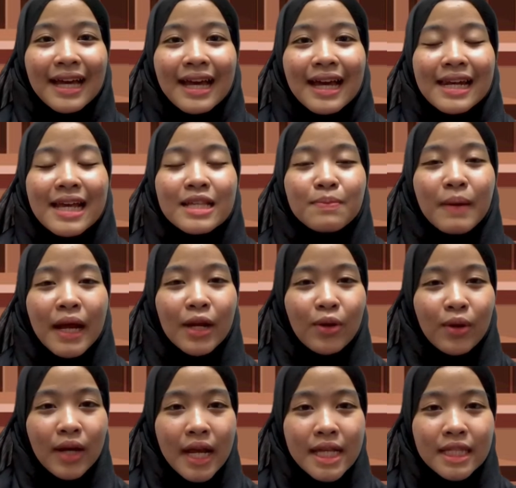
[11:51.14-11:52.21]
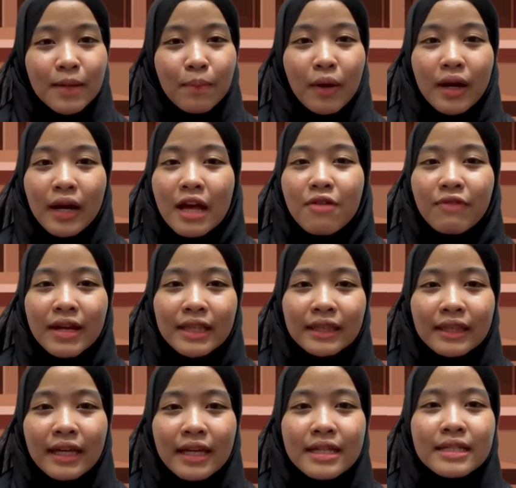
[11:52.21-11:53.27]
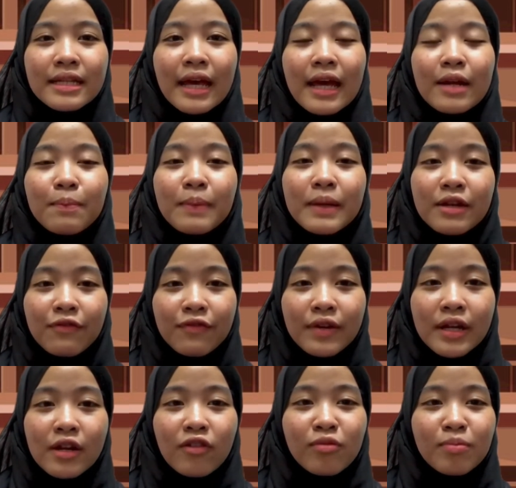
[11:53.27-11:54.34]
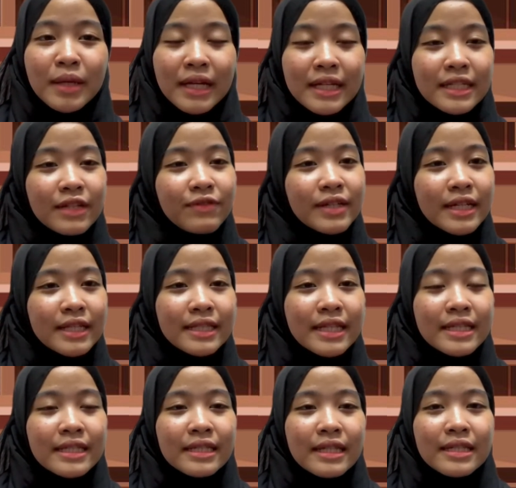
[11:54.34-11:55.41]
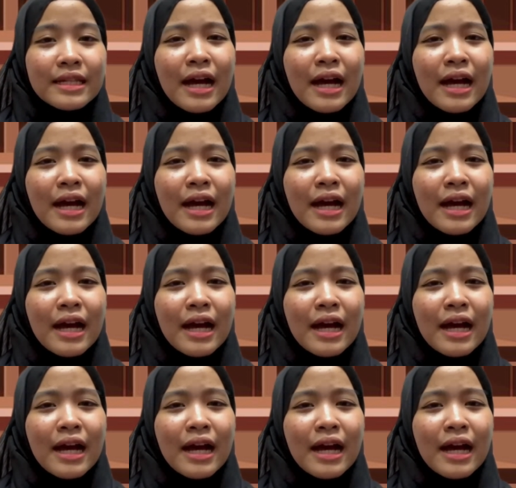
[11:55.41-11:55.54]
Last but not least, about advantage and benefit of being a Chief Justice is